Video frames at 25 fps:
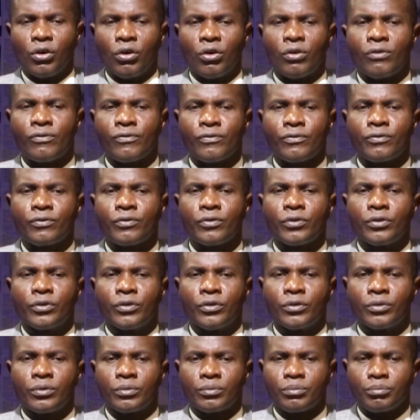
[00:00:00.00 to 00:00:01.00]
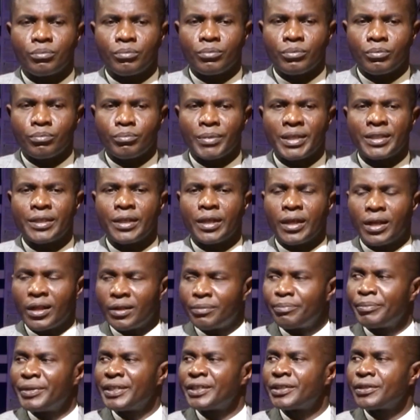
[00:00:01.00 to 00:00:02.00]
of
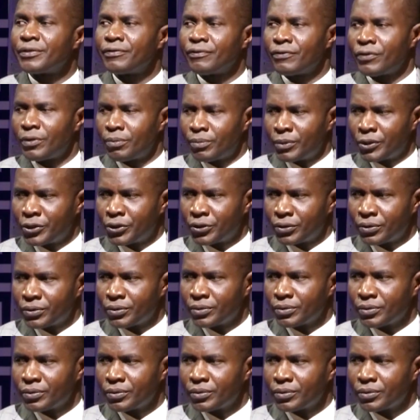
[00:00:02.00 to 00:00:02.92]
medical misinformation.